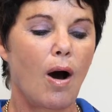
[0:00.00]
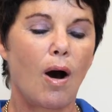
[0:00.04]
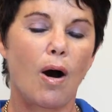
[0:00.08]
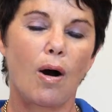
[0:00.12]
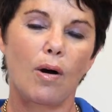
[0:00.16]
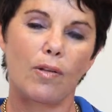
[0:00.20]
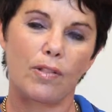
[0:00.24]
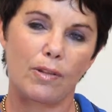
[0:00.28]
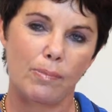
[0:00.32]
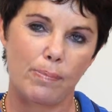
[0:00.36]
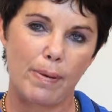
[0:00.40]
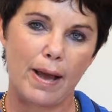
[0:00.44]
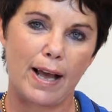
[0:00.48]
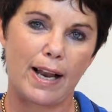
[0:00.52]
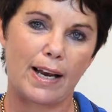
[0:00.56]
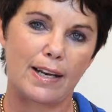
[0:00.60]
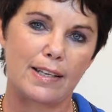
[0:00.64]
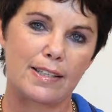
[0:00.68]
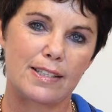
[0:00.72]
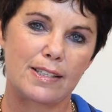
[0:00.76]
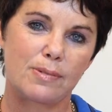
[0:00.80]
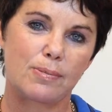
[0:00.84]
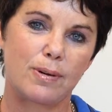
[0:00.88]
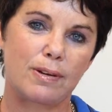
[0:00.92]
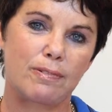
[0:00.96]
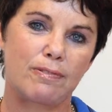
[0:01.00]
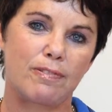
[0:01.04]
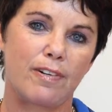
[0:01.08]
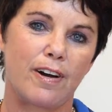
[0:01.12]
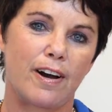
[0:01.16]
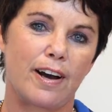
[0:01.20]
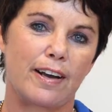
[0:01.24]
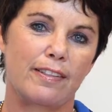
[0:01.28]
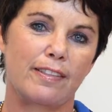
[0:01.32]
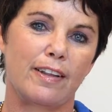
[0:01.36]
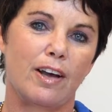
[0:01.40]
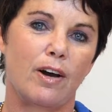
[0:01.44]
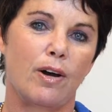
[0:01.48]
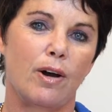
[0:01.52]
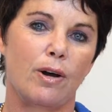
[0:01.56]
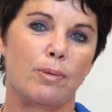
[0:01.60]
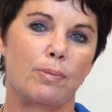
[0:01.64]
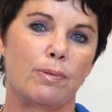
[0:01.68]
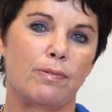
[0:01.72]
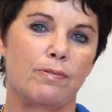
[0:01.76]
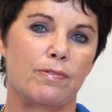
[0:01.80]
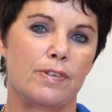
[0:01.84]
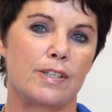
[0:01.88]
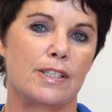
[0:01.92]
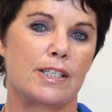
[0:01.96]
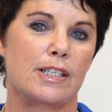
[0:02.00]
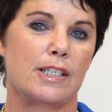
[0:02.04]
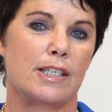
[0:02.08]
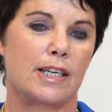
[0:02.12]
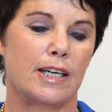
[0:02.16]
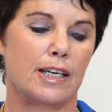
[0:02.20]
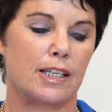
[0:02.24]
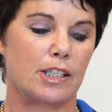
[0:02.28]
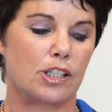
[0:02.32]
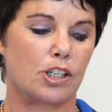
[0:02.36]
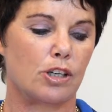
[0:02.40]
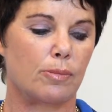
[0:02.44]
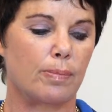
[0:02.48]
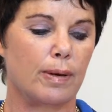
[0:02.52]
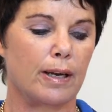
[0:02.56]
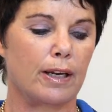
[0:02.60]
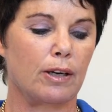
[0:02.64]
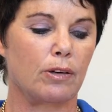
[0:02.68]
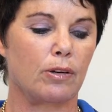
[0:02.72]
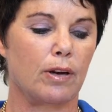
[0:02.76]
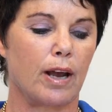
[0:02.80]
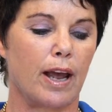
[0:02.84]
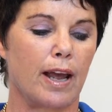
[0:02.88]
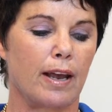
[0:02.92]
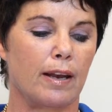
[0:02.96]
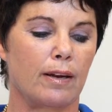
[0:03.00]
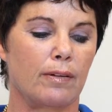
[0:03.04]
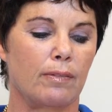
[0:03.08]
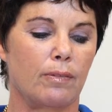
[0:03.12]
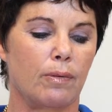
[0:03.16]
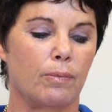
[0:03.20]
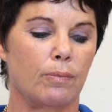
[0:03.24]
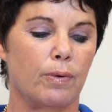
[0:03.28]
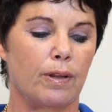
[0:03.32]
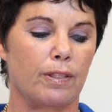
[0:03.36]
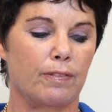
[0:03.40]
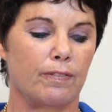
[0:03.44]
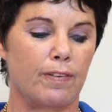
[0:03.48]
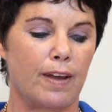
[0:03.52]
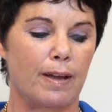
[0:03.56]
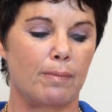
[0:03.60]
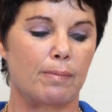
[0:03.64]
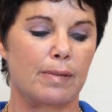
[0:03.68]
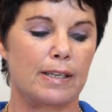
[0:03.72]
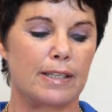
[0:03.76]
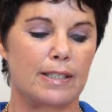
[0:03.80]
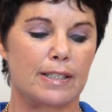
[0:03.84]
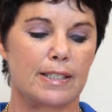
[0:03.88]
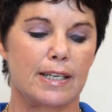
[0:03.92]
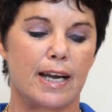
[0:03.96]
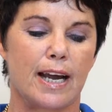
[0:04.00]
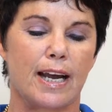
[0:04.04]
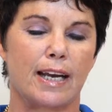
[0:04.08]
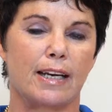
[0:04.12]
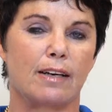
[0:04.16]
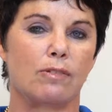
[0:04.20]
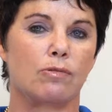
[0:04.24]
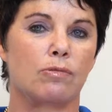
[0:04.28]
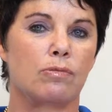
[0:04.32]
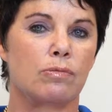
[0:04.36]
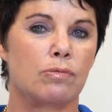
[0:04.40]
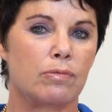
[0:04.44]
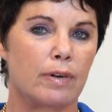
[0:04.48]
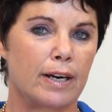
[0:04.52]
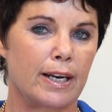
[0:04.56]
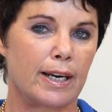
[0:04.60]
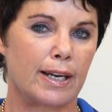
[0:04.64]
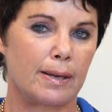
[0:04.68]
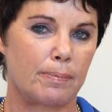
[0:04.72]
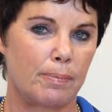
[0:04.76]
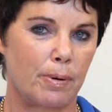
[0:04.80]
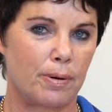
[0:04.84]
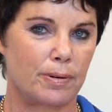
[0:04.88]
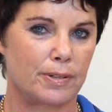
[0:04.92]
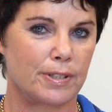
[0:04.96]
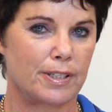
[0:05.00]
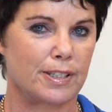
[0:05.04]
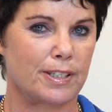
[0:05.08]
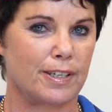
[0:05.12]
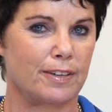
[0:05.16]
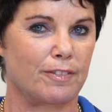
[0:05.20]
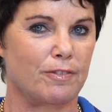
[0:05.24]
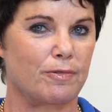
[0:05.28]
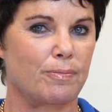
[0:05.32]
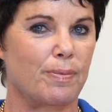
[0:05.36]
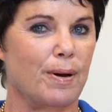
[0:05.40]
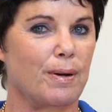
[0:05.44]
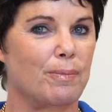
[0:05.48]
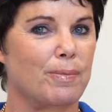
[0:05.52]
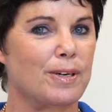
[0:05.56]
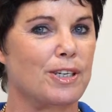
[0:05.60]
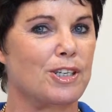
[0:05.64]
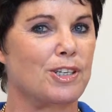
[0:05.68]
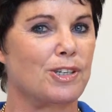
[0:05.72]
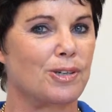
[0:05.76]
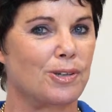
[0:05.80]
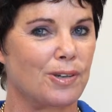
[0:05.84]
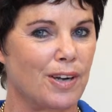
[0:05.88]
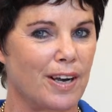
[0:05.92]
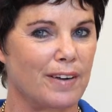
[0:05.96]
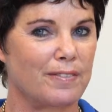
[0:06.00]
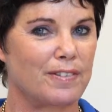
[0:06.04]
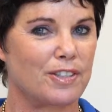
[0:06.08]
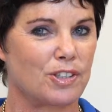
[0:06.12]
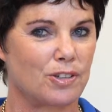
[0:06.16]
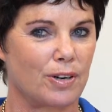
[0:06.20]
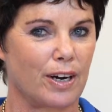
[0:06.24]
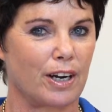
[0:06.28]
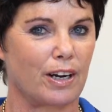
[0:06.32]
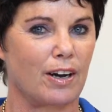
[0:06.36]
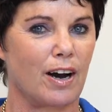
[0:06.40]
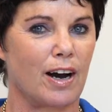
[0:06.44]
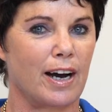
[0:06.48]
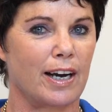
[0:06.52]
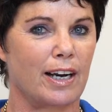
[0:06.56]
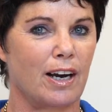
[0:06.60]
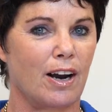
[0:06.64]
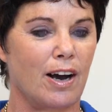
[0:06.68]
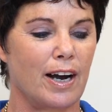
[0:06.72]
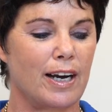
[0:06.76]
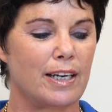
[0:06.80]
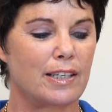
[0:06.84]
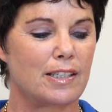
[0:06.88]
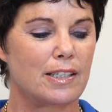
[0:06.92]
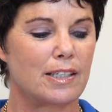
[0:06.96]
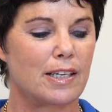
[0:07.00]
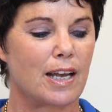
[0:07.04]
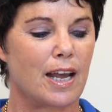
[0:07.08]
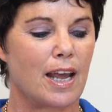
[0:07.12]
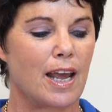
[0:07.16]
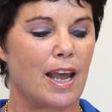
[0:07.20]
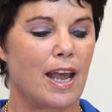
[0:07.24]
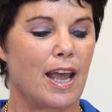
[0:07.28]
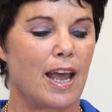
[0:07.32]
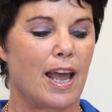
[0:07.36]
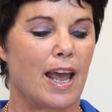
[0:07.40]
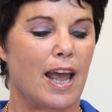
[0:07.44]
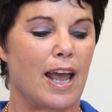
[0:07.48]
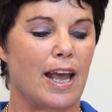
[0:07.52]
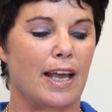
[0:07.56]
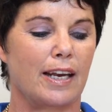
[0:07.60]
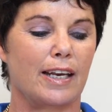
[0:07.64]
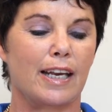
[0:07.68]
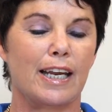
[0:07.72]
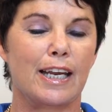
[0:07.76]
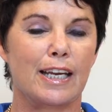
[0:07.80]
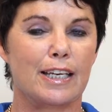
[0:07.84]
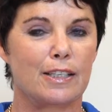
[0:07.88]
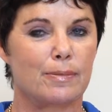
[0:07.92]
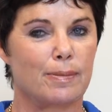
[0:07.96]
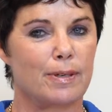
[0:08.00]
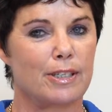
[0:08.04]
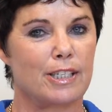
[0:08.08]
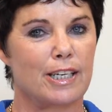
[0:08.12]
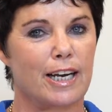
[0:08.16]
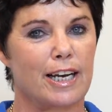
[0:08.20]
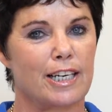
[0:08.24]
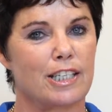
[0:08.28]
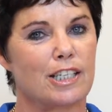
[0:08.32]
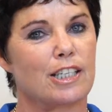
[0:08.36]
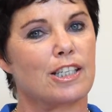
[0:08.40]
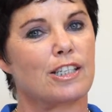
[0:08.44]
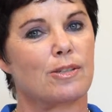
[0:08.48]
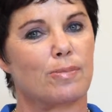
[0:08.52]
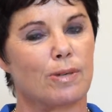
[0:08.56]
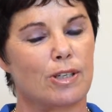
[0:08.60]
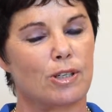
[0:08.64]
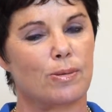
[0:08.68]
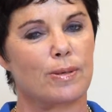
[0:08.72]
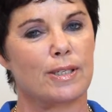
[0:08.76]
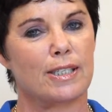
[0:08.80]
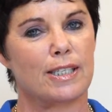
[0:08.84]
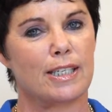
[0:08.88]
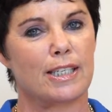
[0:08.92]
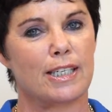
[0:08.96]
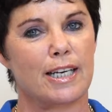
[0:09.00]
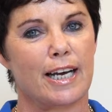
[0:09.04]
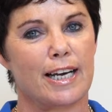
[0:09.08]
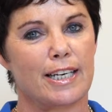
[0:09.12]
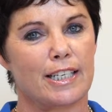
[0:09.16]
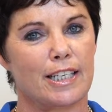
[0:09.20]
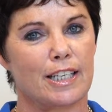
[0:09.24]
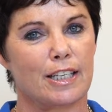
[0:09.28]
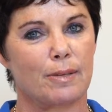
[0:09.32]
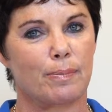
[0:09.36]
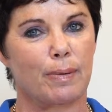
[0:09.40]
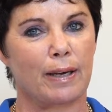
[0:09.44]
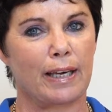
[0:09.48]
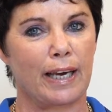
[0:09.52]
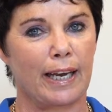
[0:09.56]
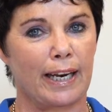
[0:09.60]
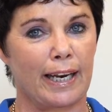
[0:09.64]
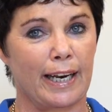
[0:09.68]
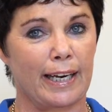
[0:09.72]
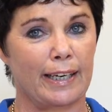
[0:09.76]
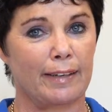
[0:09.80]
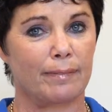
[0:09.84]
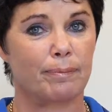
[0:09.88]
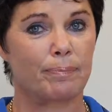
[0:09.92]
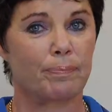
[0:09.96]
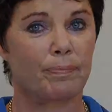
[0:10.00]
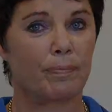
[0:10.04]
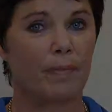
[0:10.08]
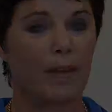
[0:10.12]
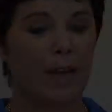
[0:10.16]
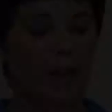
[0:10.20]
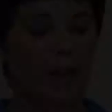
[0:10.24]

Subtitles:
On balance, we find that open visiting to be, and with families staying, really positive, but we do have strict guidelines and expectations which we set out at the beginning.